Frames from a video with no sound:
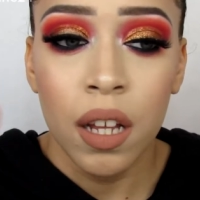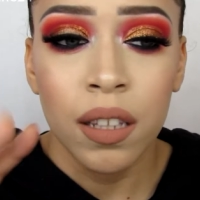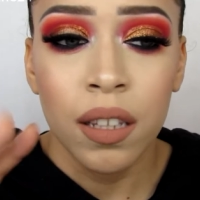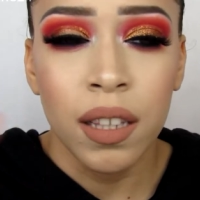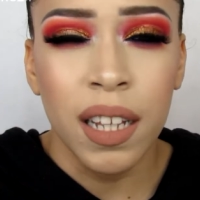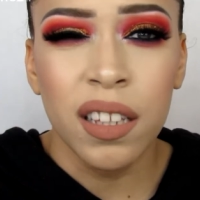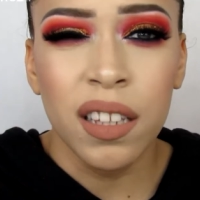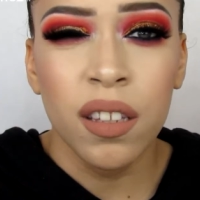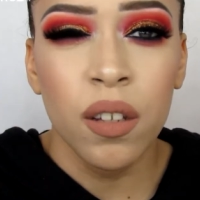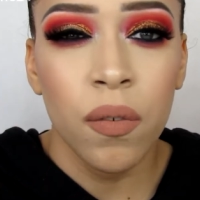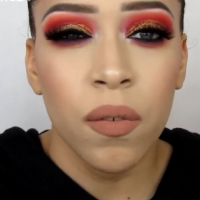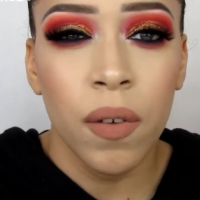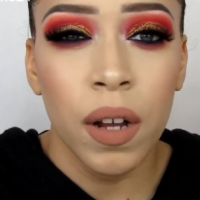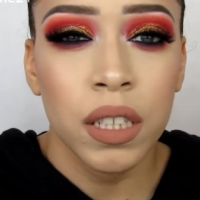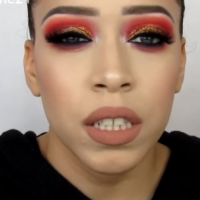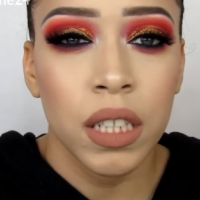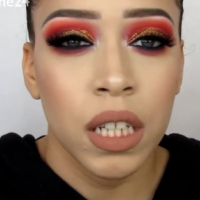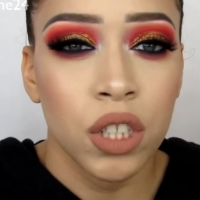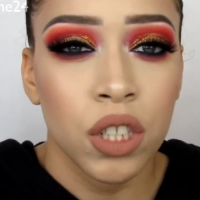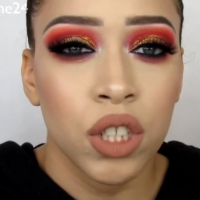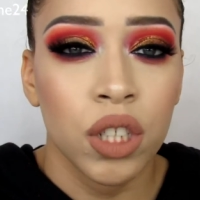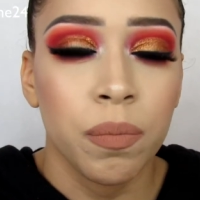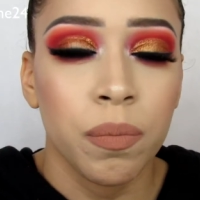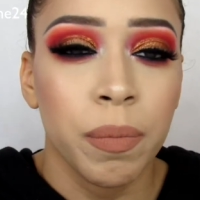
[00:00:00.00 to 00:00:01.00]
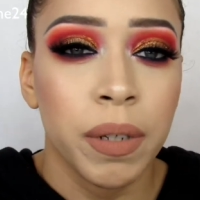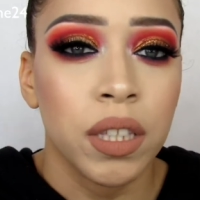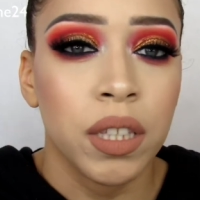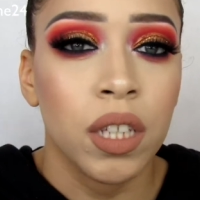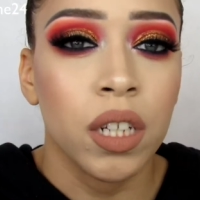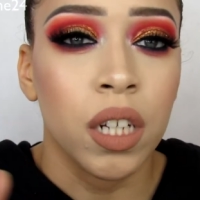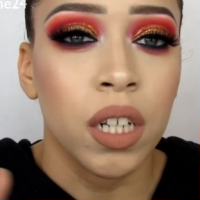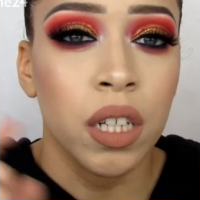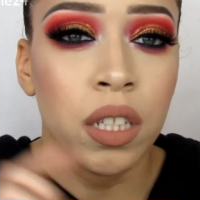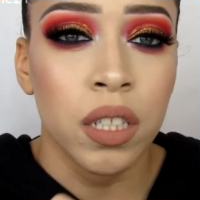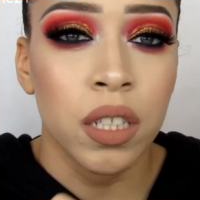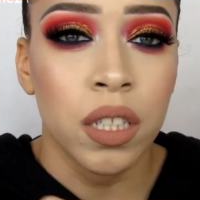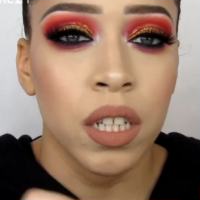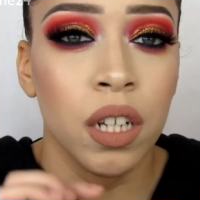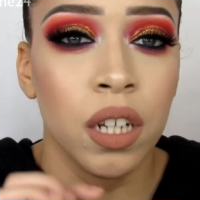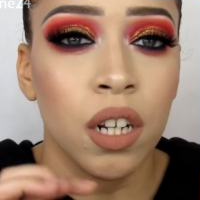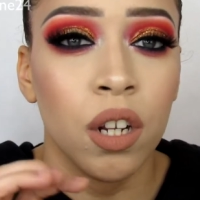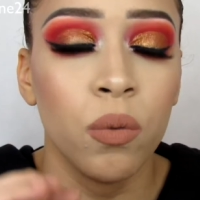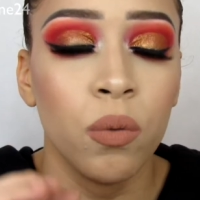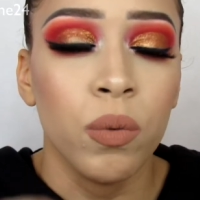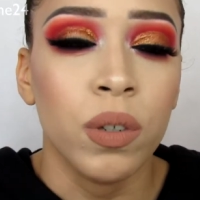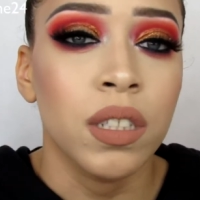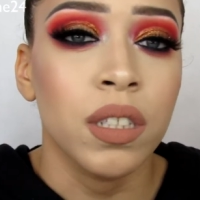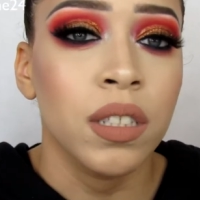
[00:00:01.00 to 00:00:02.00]
not the foundation, but the
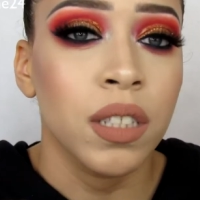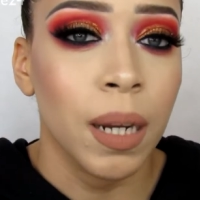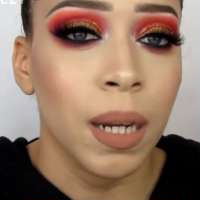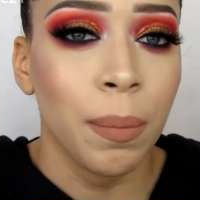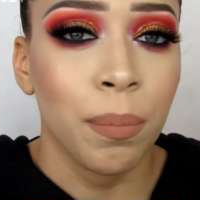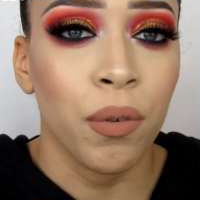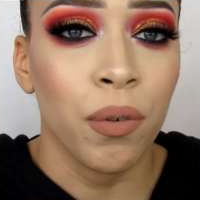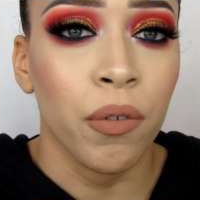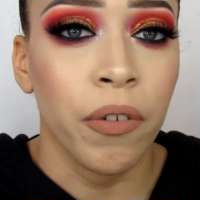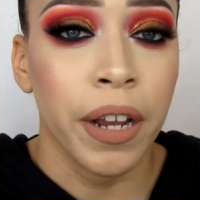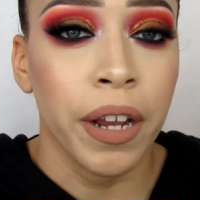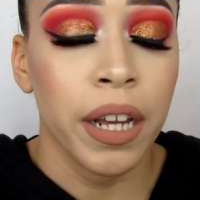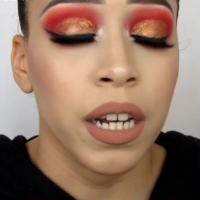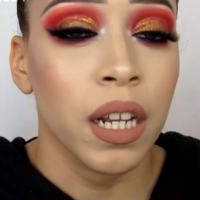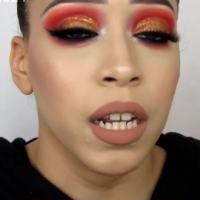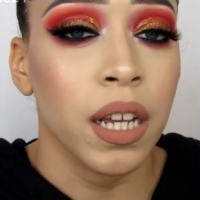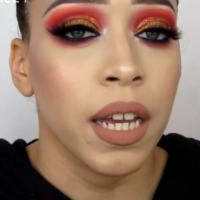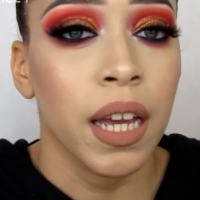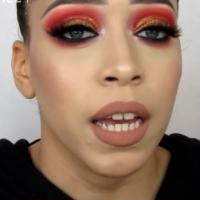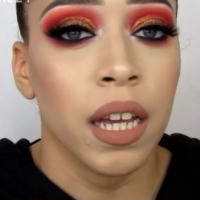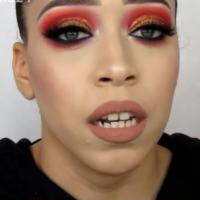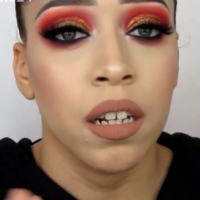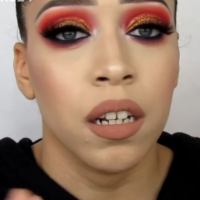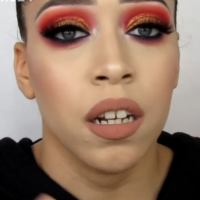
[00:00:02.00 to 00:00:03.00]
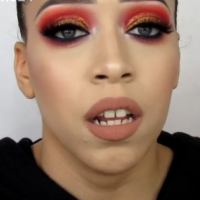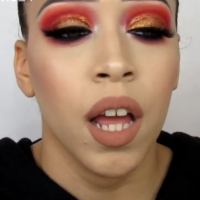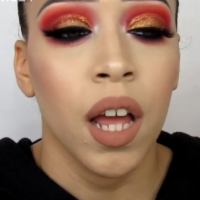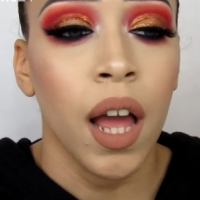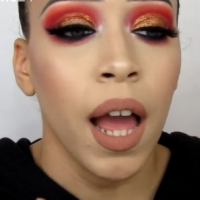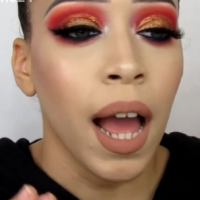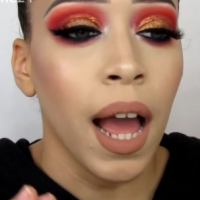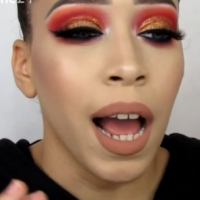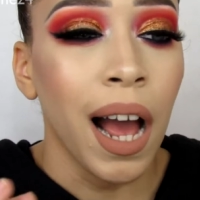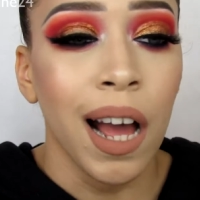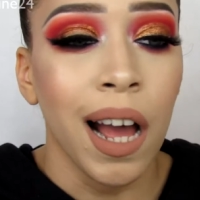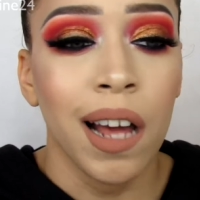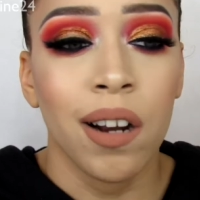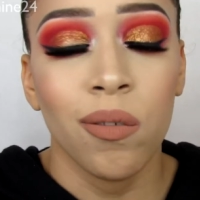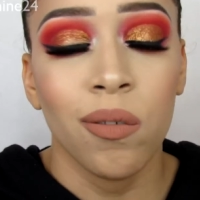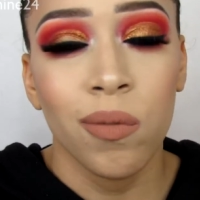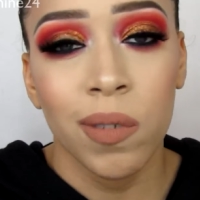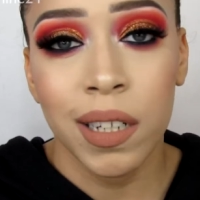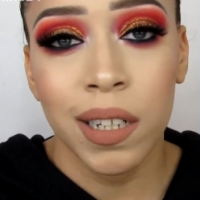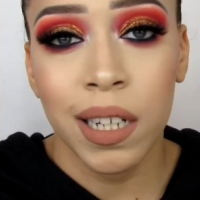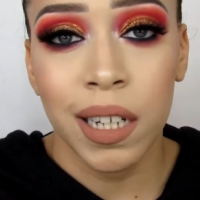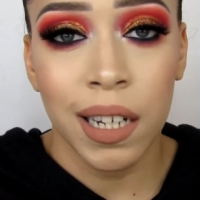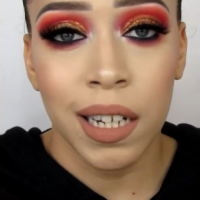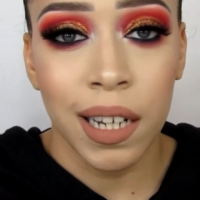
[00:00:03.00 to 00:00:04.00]
concealer was separating, and I don't
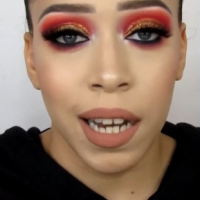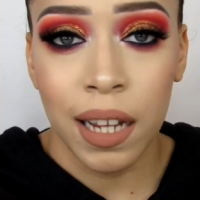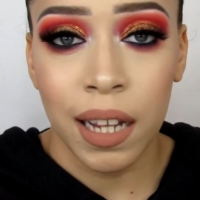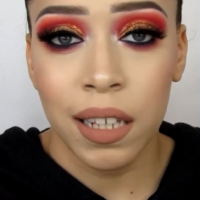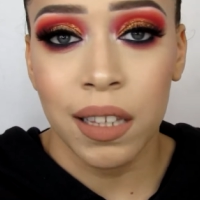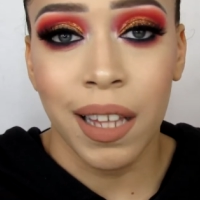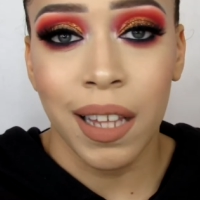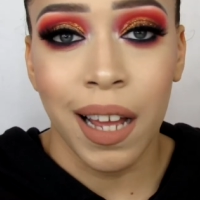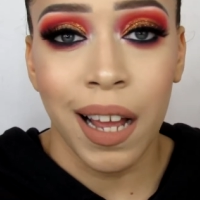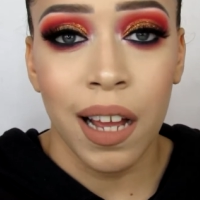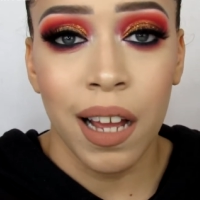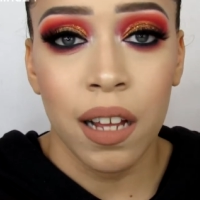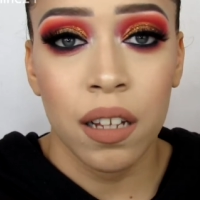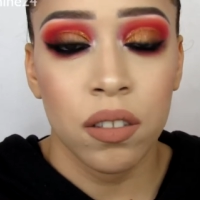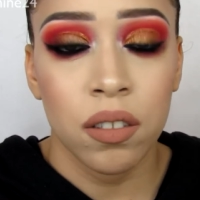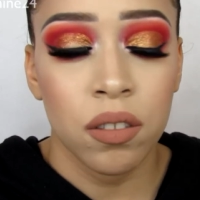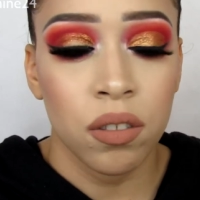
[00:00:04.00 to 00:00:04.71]
really like that.